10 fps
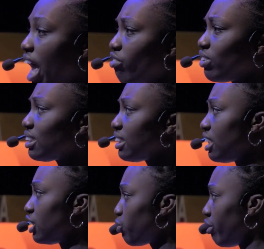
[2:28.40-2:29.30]
ever
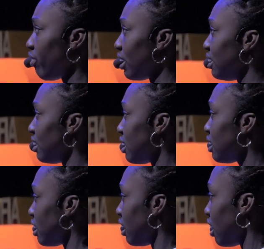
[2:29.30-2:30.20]
since we've
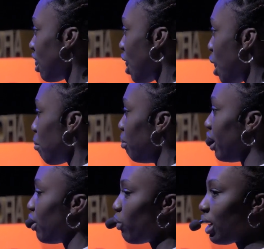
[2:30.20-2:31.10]
existed,
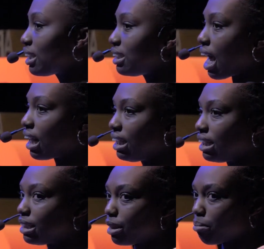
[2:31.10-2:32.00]
but what exactly
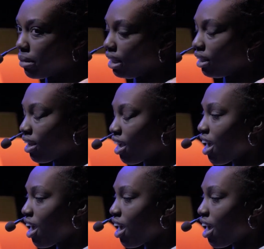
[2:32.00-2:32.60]
does it mean?